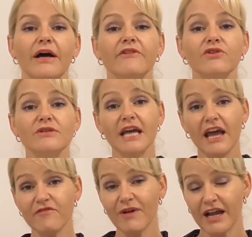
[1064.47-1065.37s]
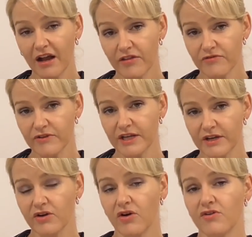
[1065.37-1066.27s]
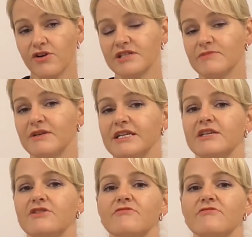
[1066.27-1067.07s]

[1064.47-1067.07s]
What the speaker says: And of course, I have my other video on cosmetic